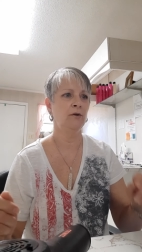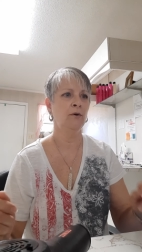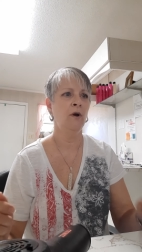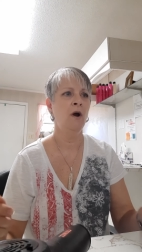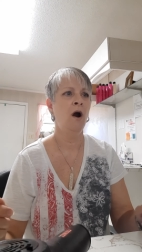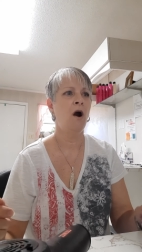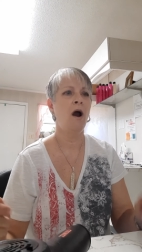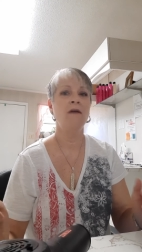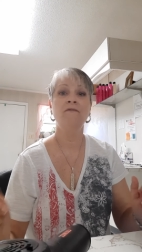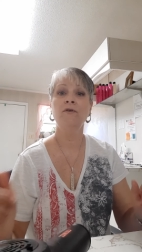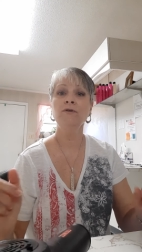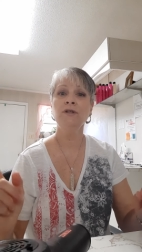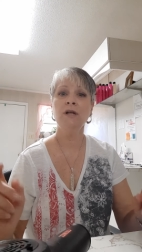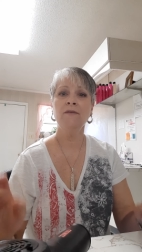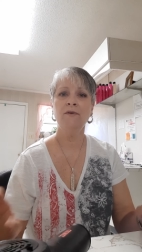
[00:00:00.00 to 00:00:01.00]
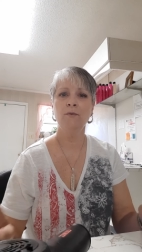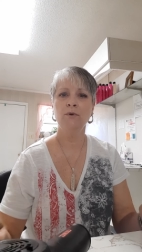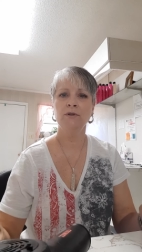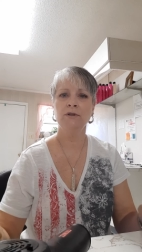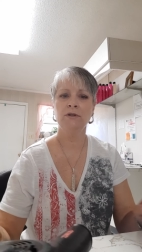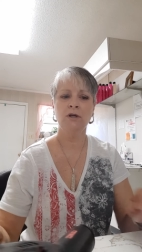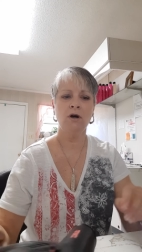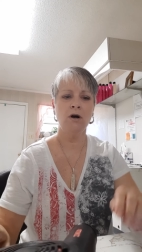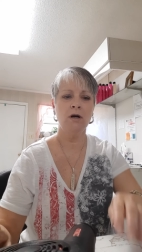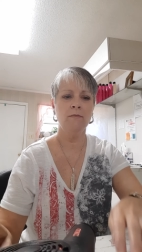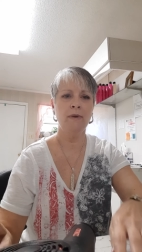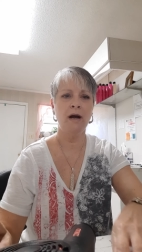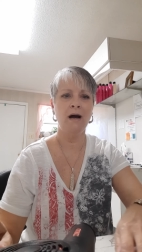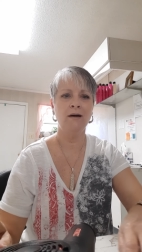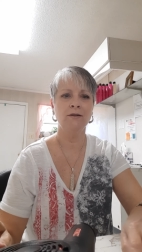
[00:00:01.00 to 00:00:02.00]
All right, first off I want to talk
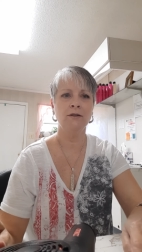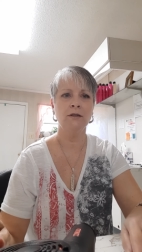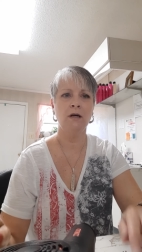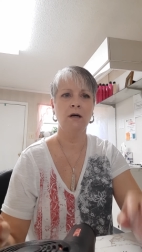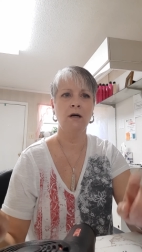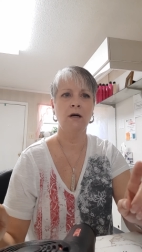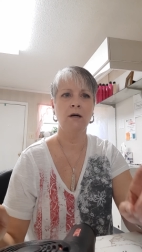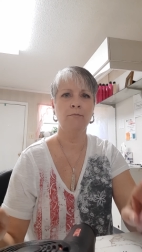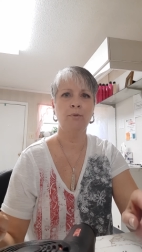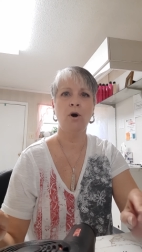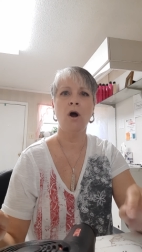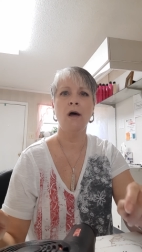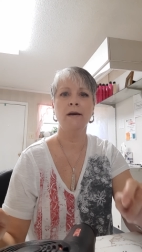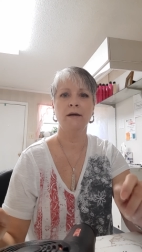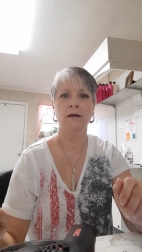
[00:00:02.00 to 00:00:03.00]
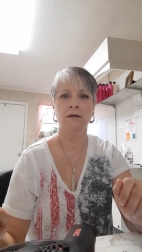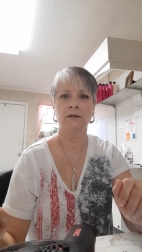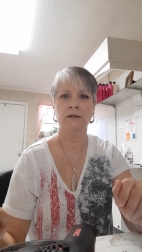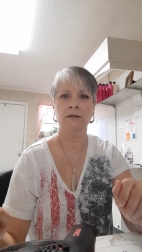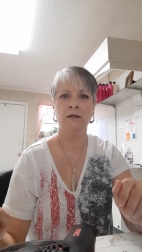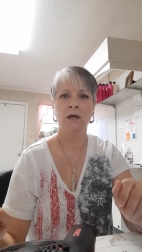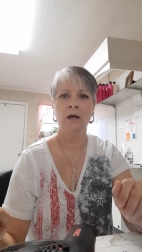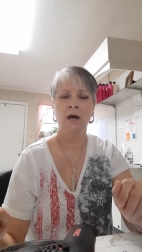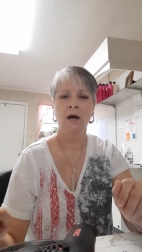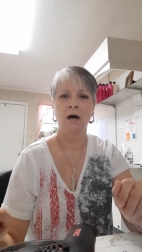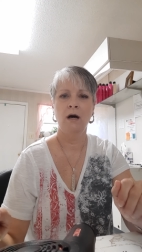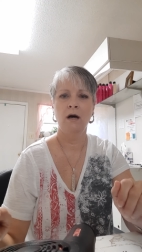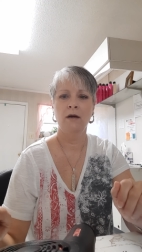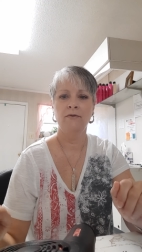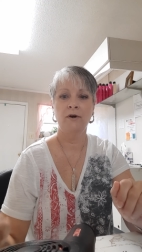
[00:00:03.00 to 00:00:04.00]
about products.
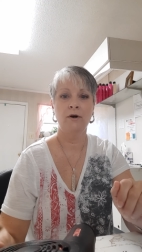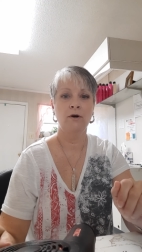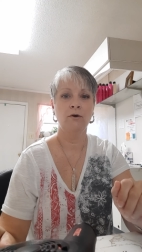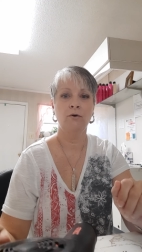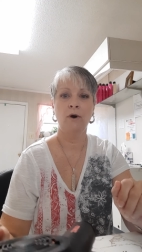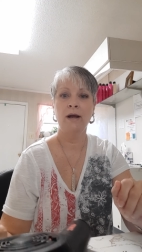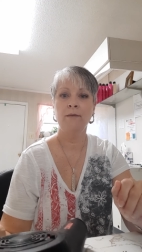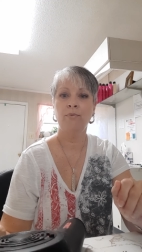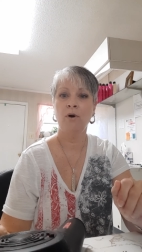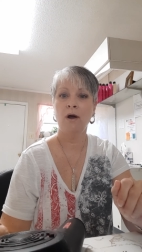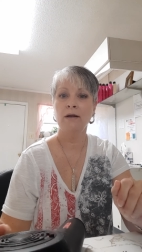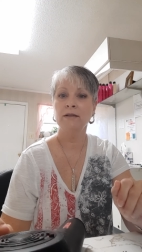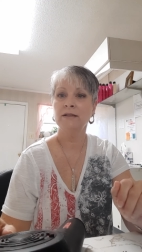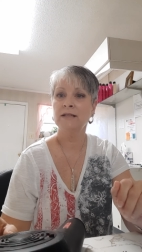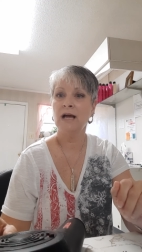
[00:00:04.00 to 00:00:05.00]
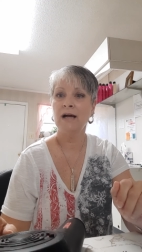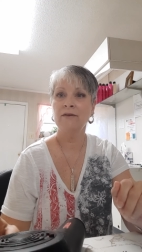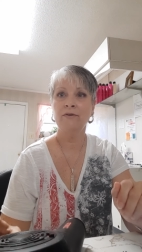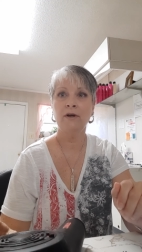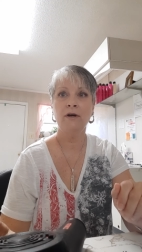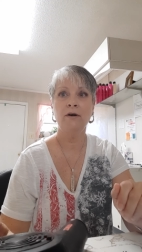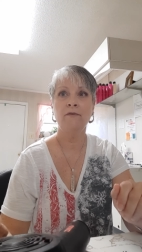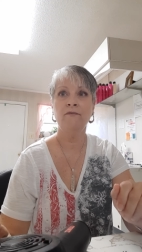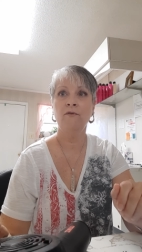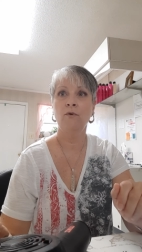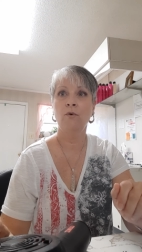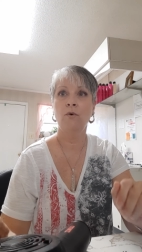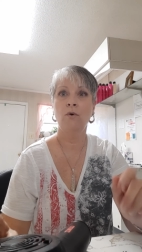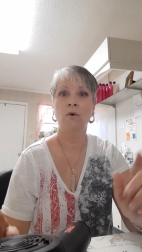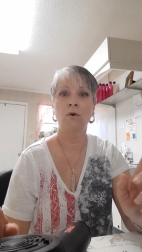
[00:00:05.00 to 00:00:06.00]
There are great products out there
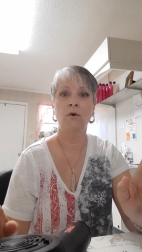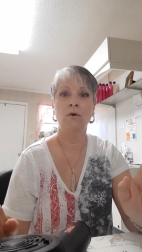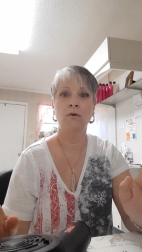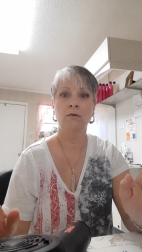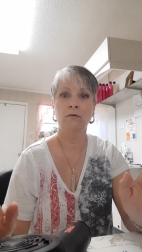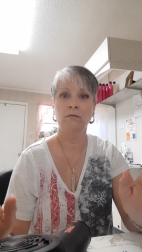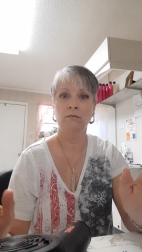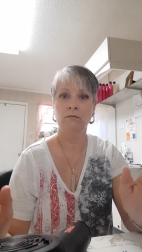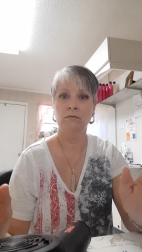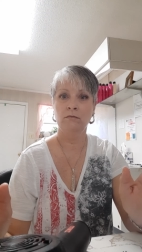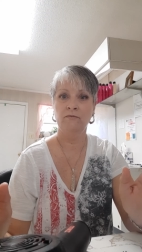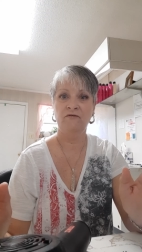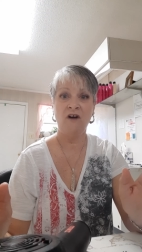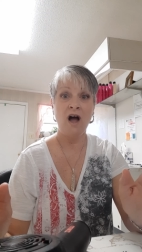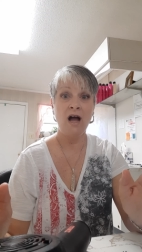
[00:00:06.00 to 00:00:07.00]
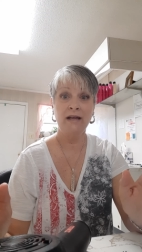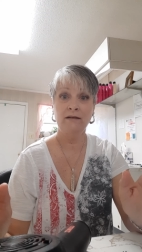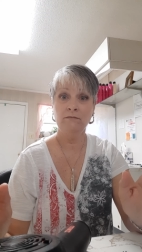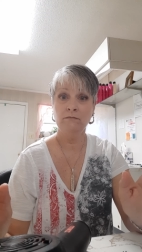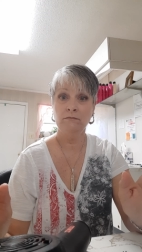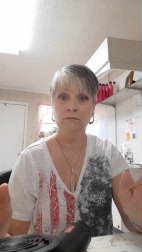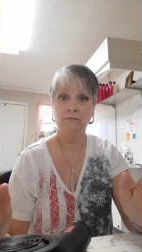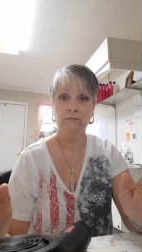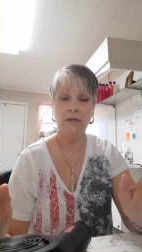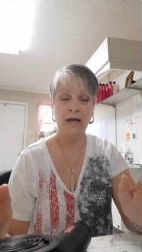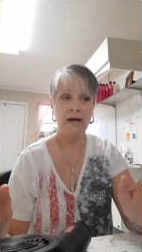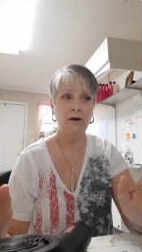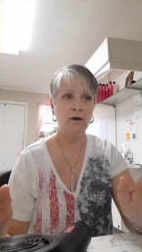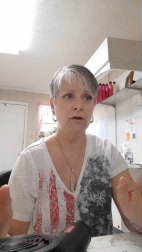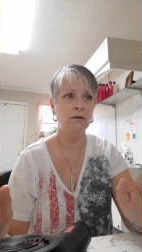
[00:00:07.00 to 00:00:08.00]
for fine
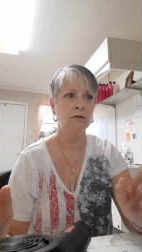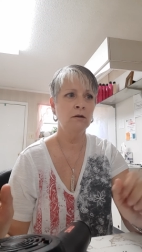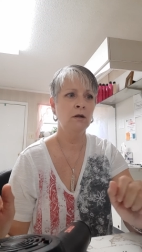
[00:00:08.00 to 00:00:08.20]
hair.